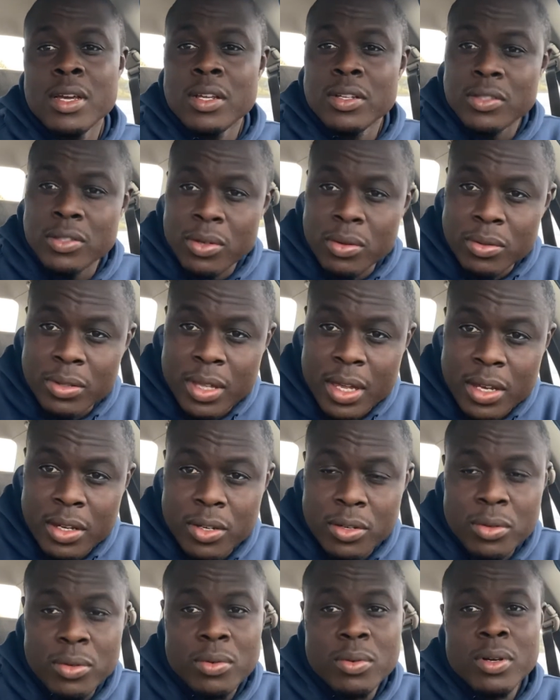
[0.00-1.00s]
So thank
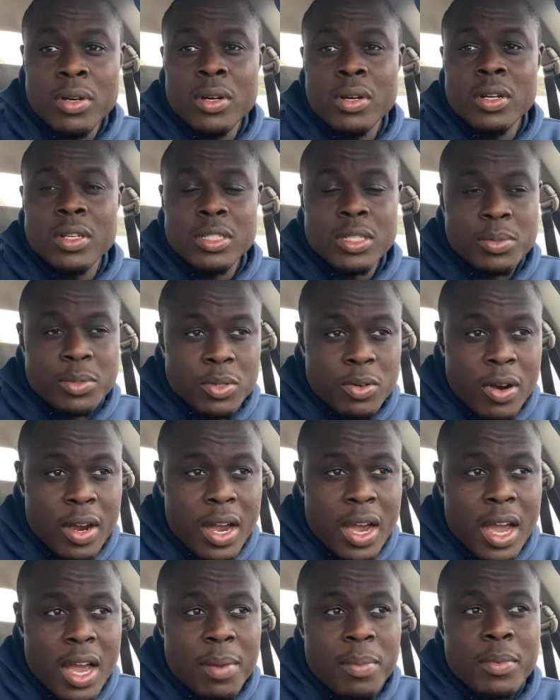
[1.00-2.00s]
you.
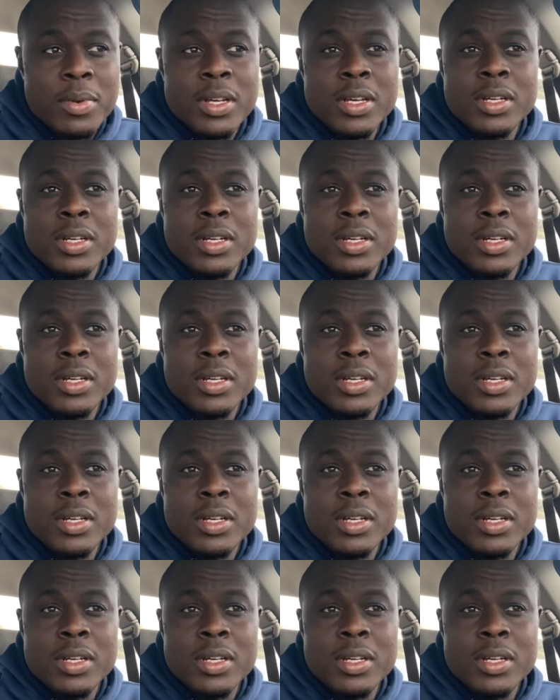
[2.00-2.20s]
Subscribe.